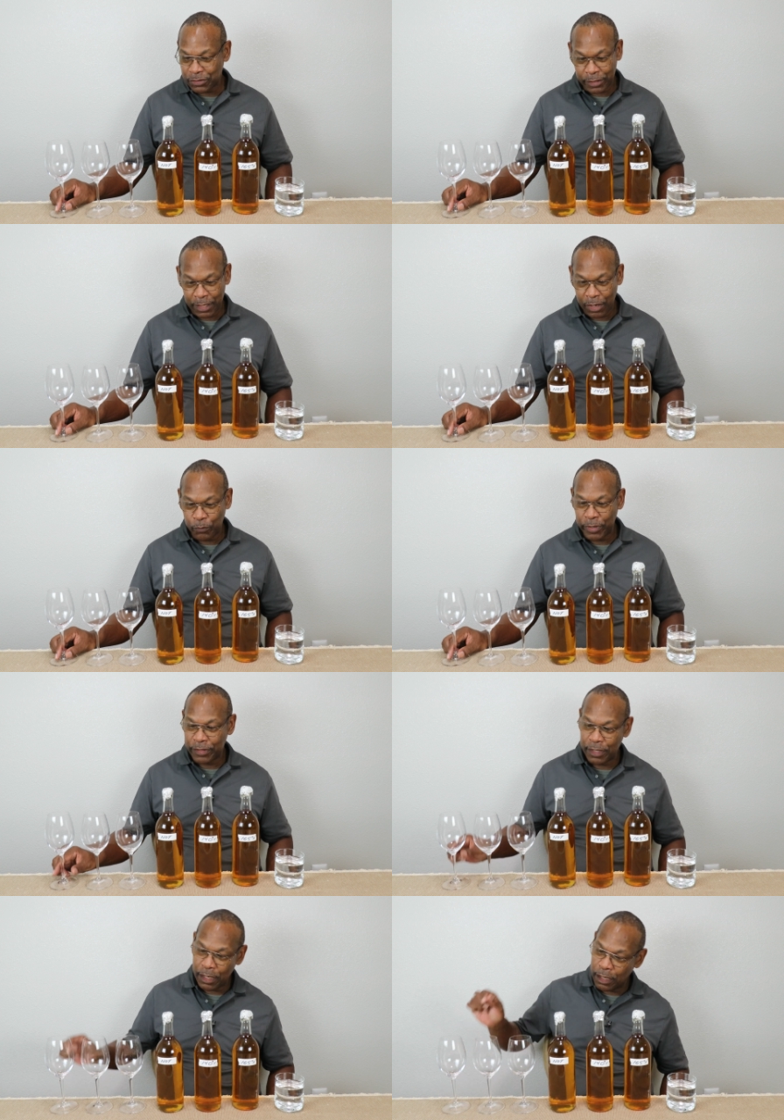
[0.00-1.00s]
start out
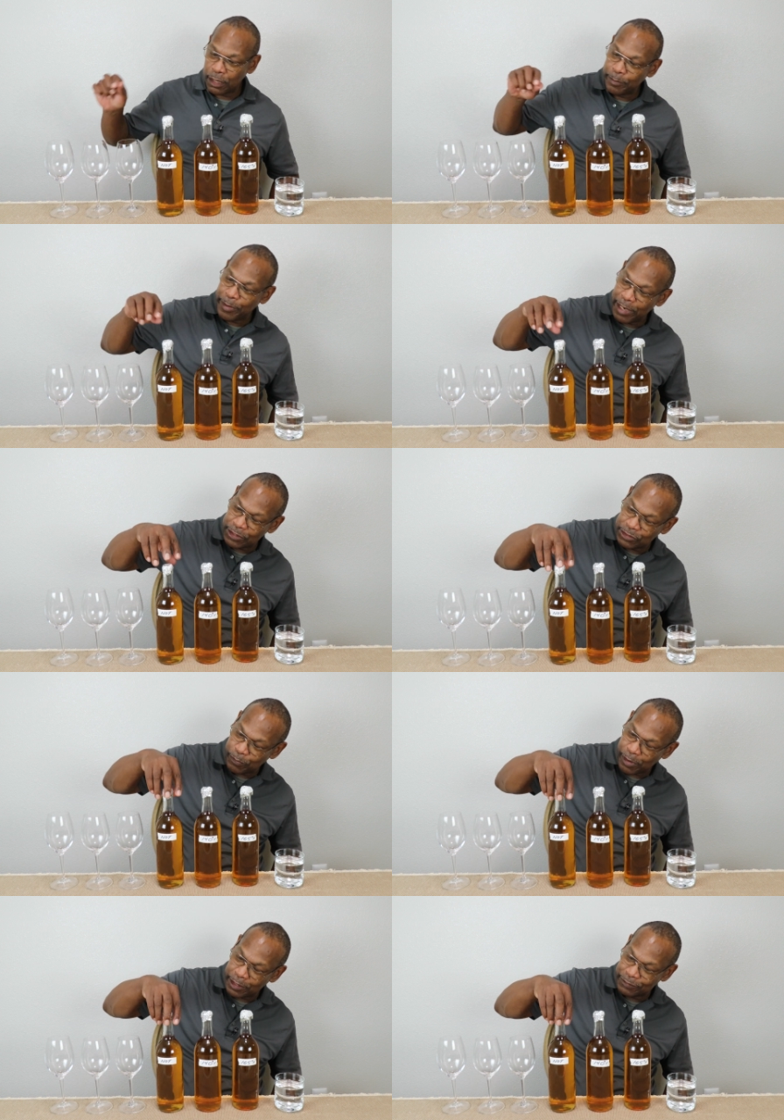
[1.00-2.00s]
with the
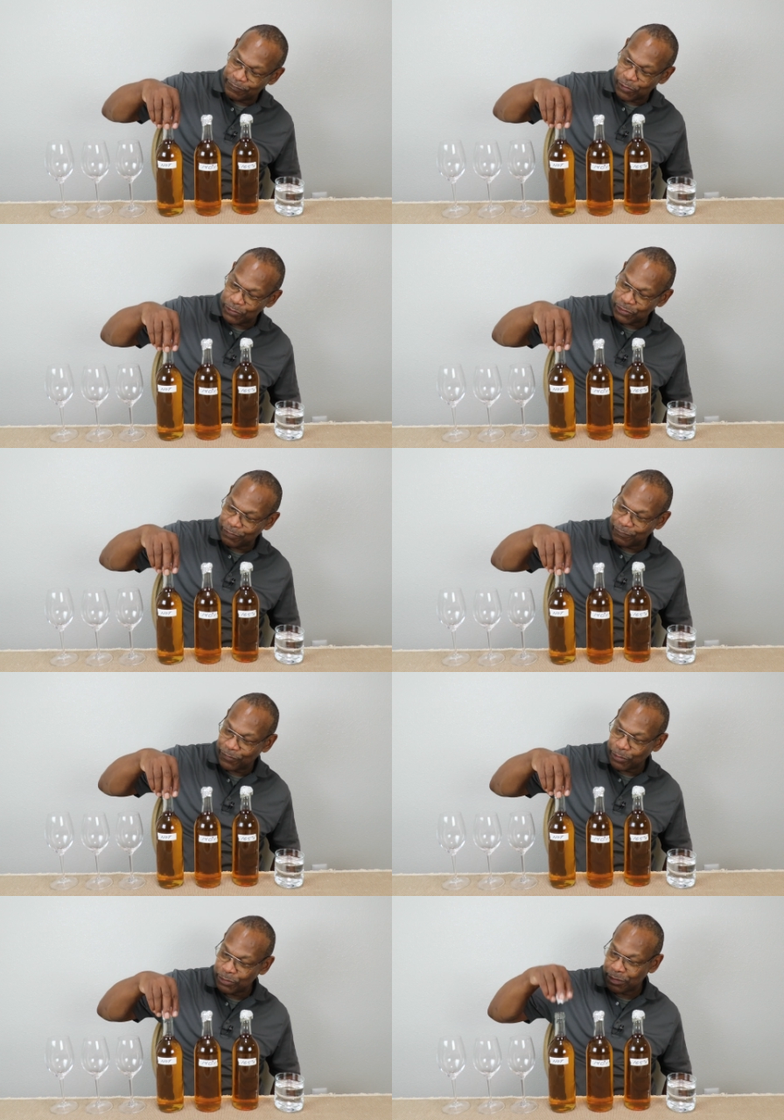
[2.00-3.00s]
unpasteurized version
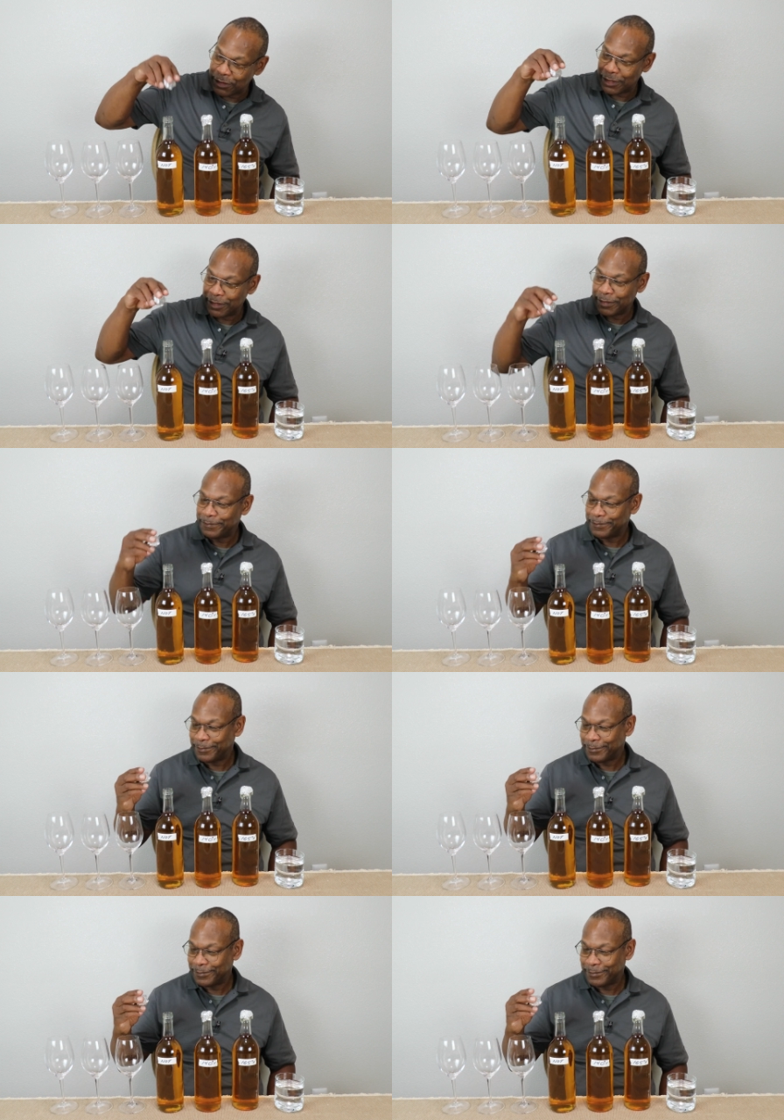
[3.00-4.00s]
first.
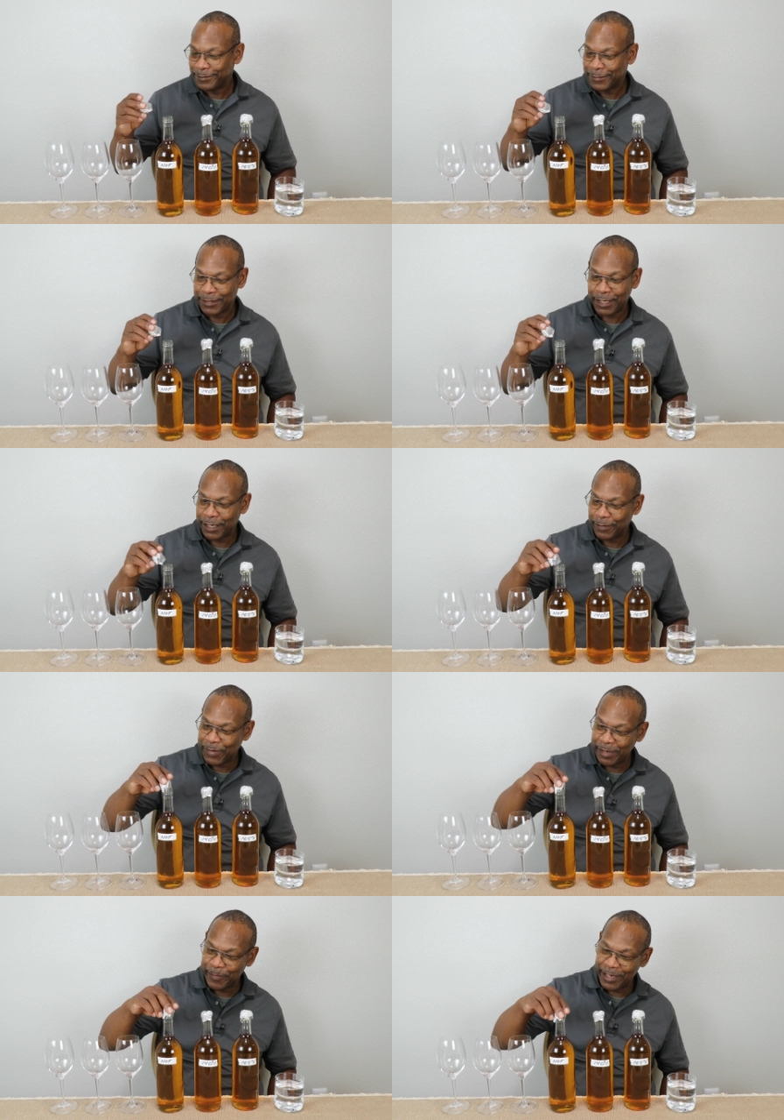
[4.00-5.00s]
God,
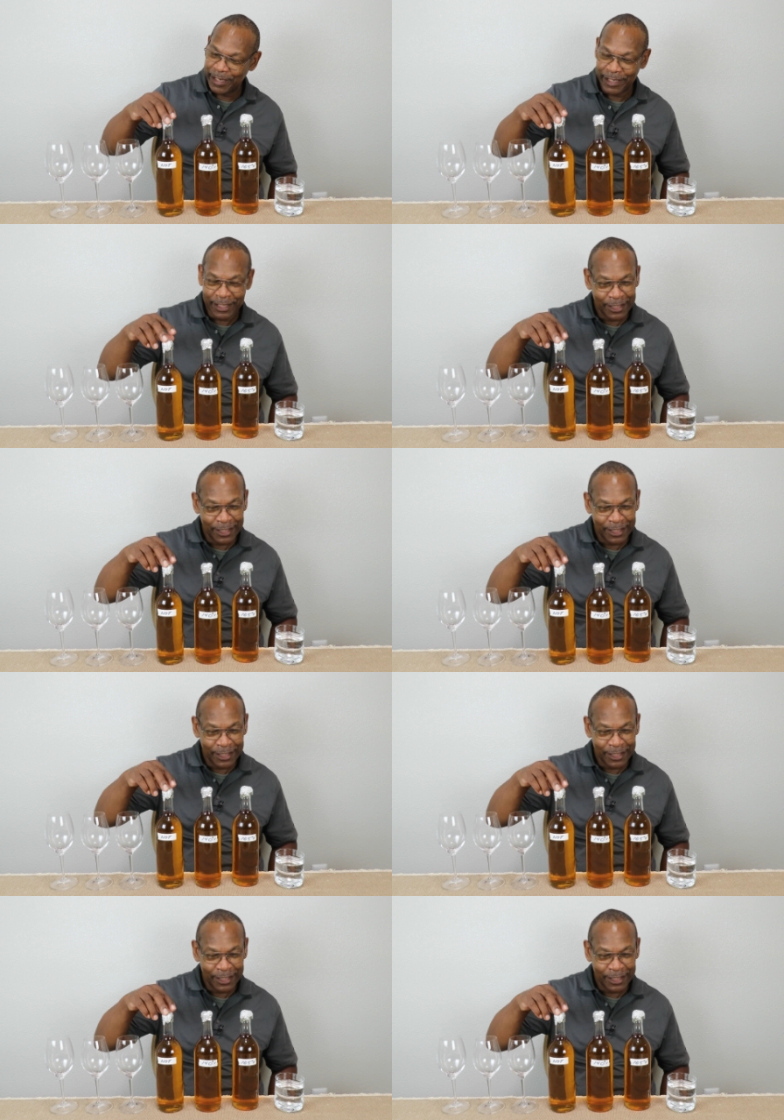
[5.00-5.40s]
wait a minute.